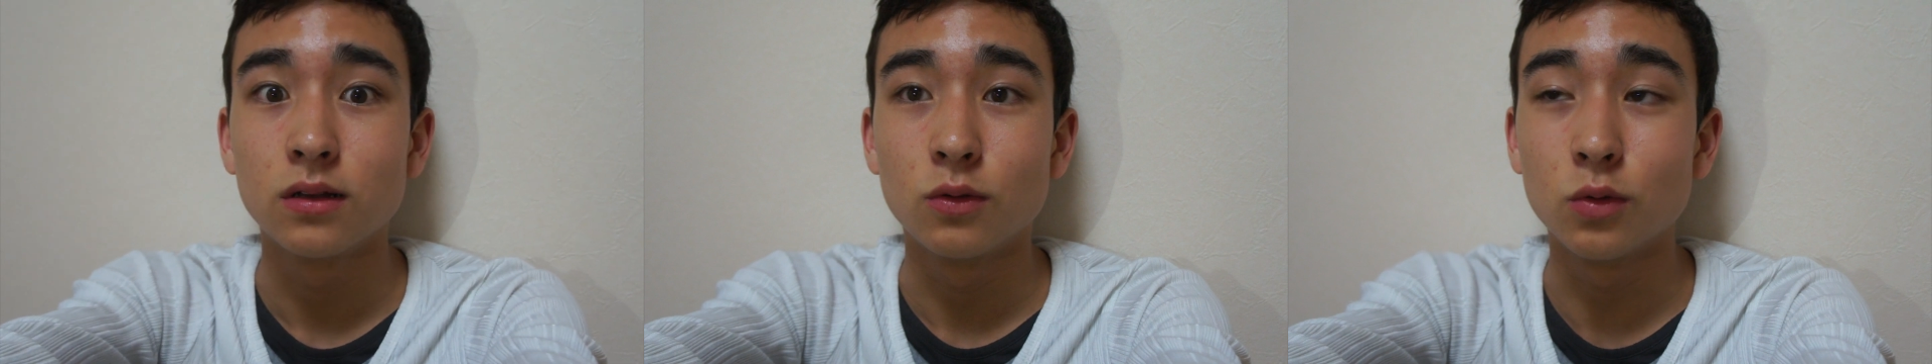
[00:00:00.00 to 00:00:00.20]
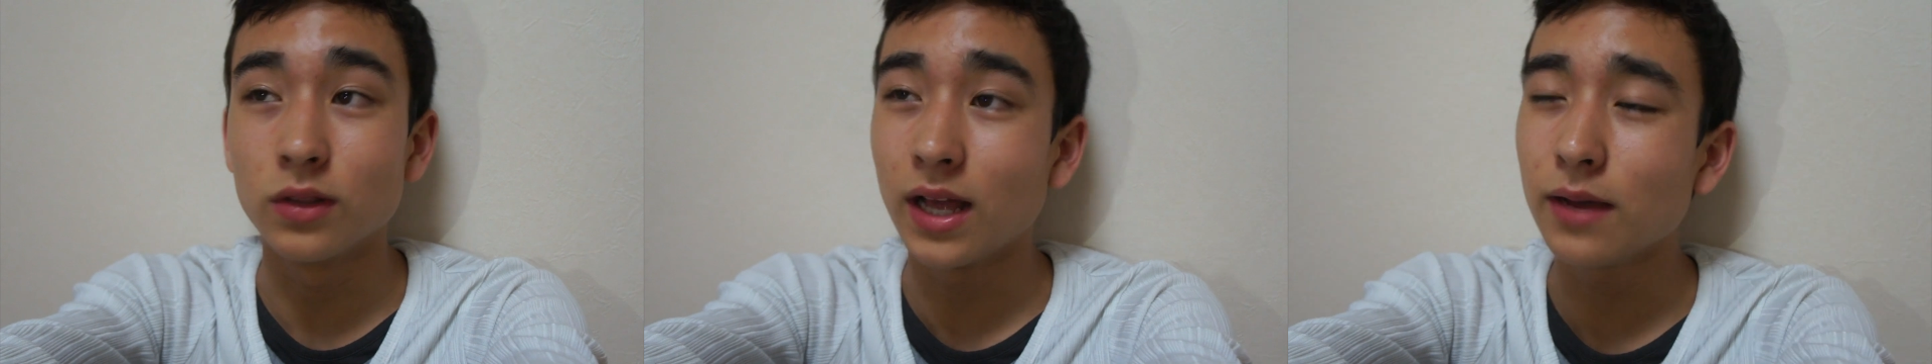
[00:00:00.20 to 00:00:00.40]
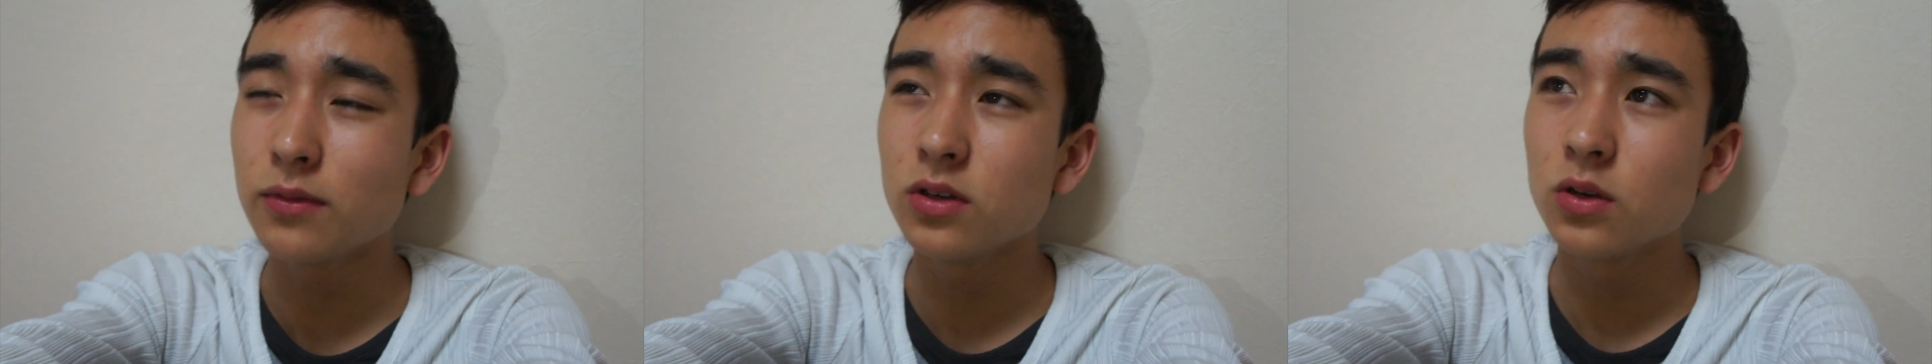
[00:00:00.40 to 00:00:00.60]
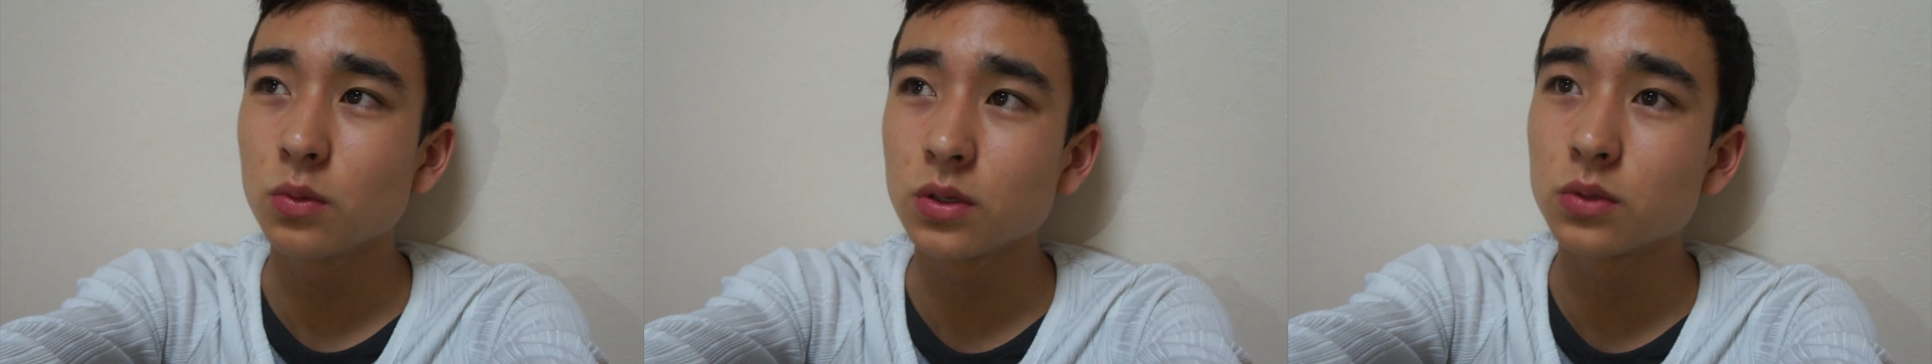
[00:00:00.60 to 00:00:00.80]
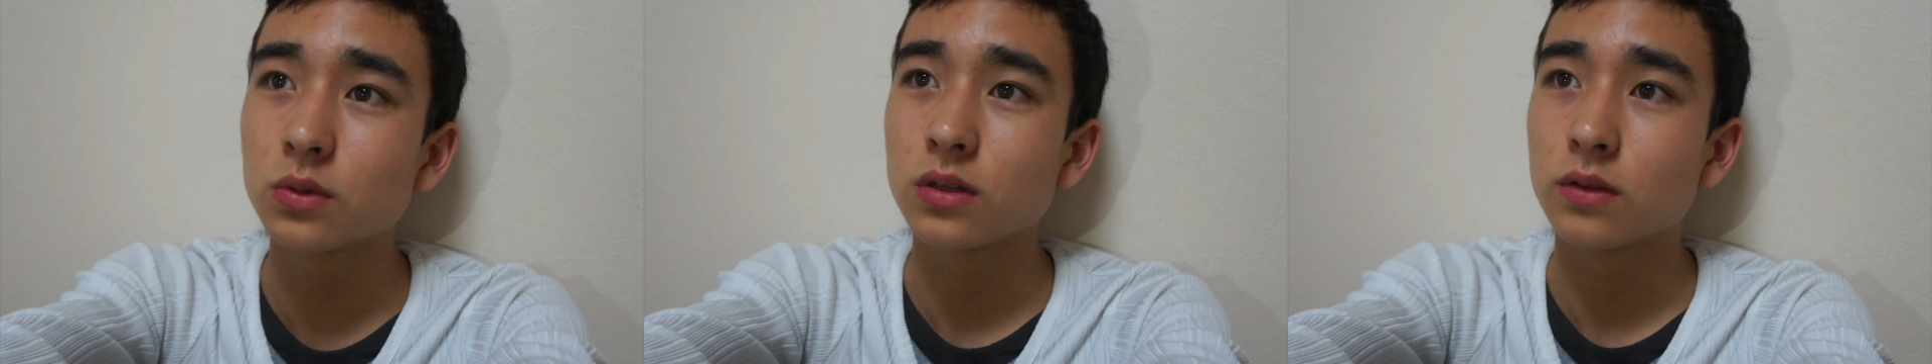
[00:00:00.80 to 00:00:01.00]
well, lavender
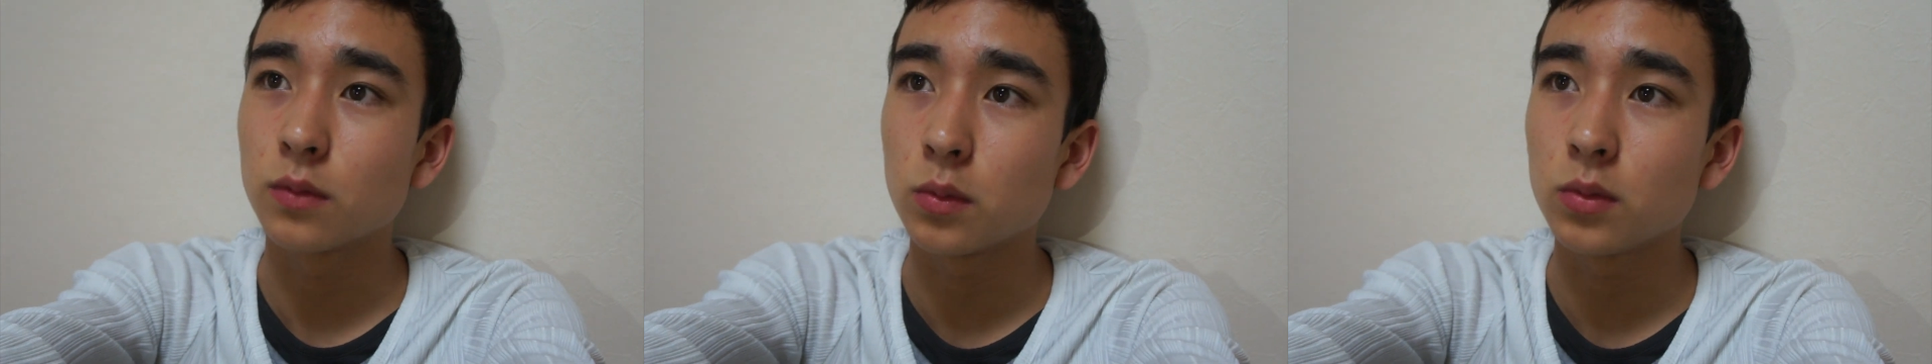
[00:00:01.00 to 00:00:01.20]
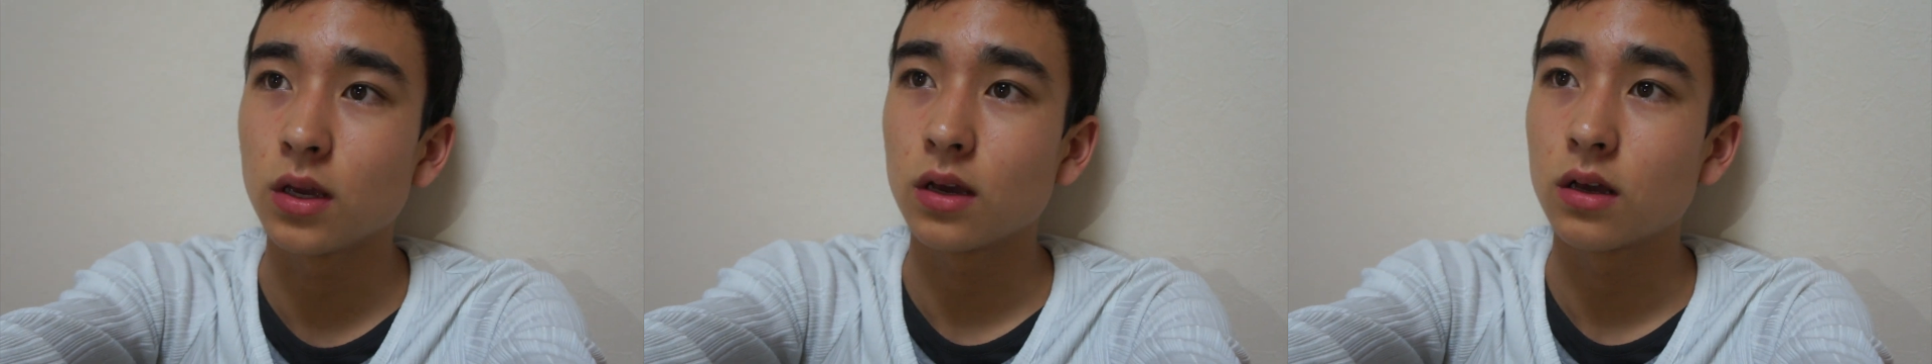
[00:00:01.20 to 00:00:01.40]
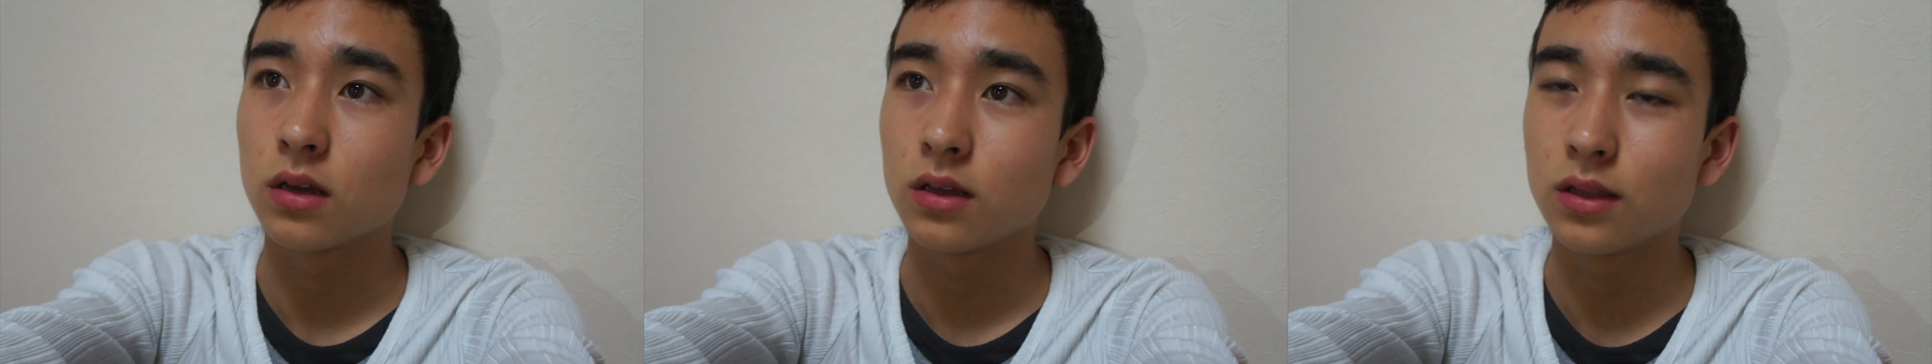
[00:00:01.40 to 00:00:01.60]
was one of them, yeah.